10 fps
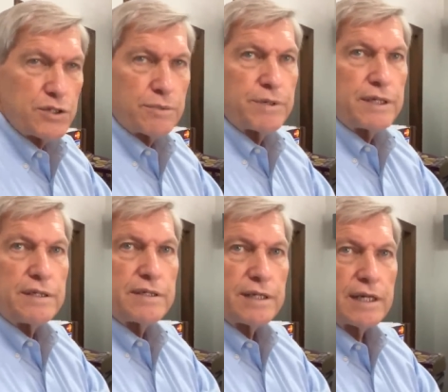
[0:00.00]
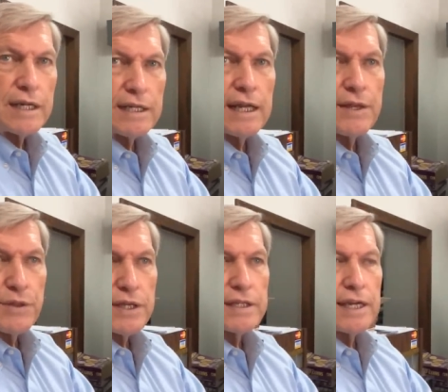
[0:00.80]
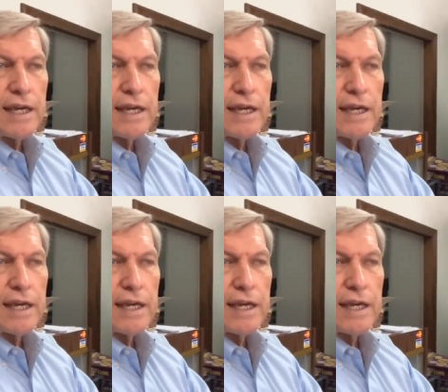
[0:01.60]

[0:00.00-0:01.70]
They should be. Yeah, should I be. think they.